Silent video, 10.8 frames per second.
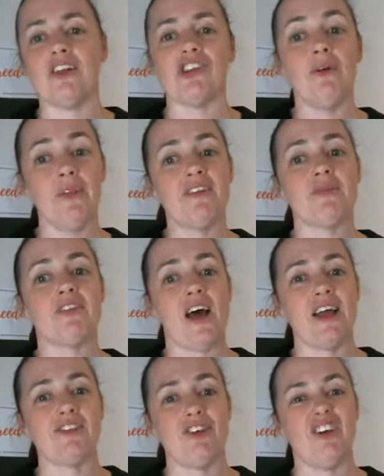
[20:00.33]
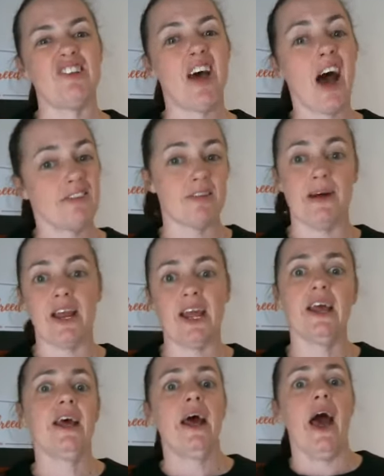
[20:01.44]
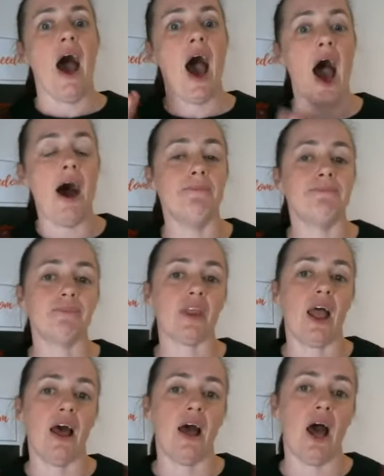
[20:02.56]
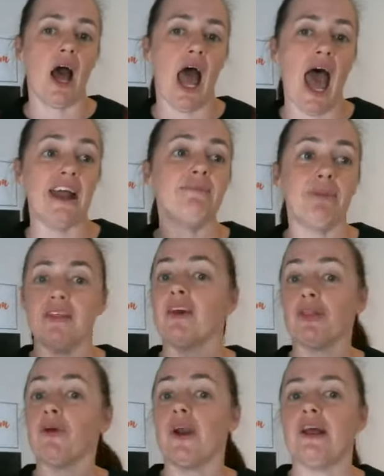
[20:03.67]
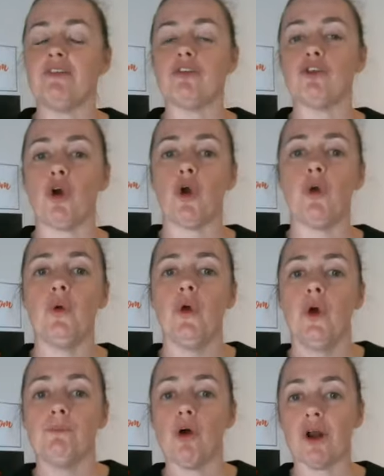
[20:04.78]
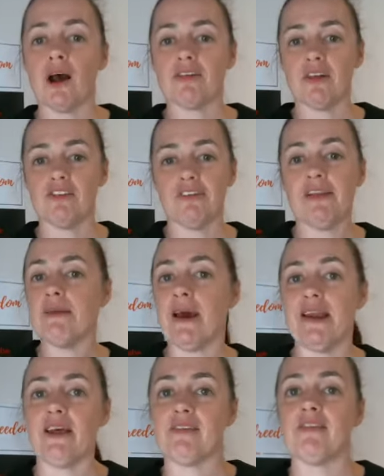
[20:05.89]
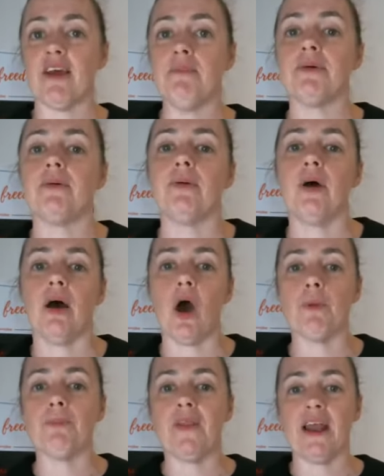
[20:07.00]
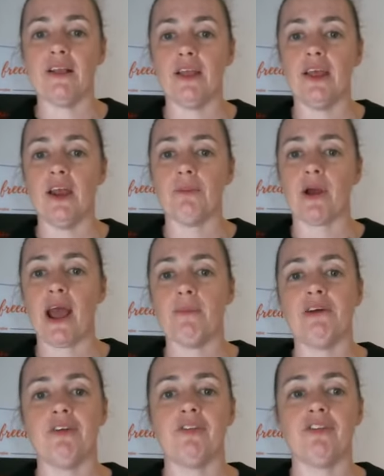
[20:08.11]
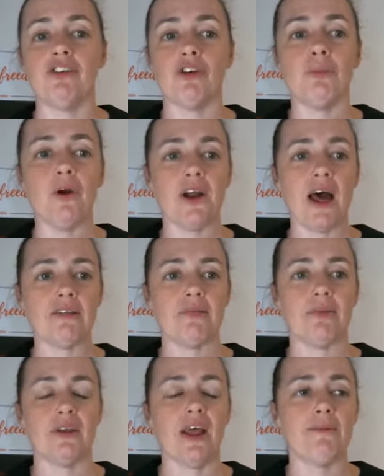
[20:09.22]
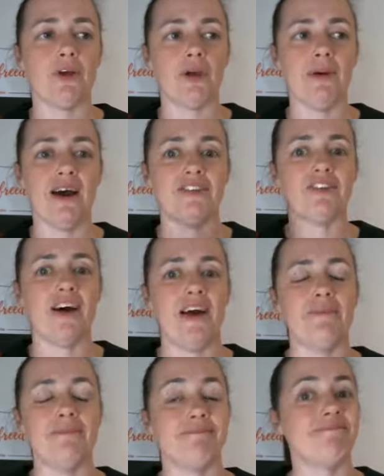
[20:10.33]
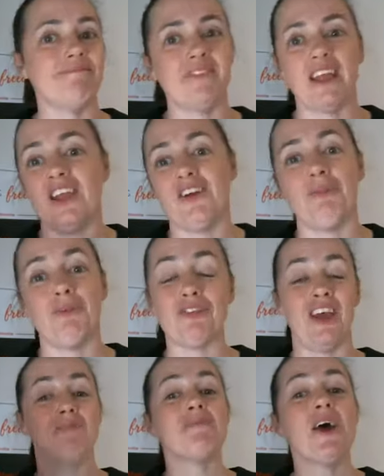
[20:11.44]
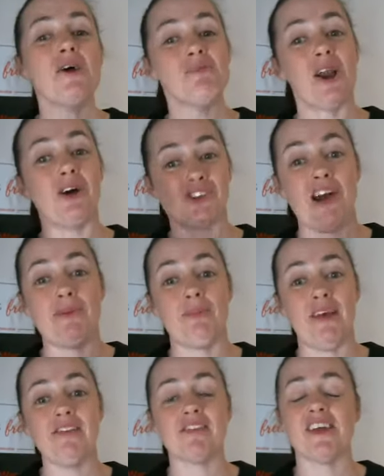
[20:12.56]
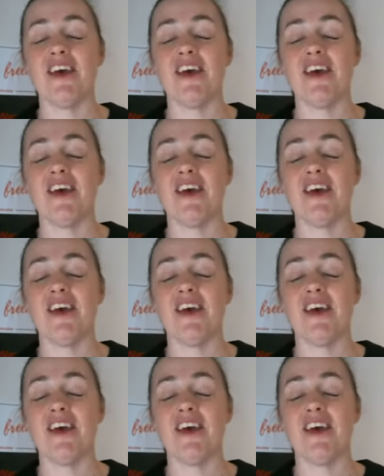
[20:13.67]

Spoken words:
I want this site to earn tons of money and be the authority. So products are definitely my next step. I hope by the end of the year to bring out my first digital product, but now I'm going part-time. We'll see, but I'll try my best.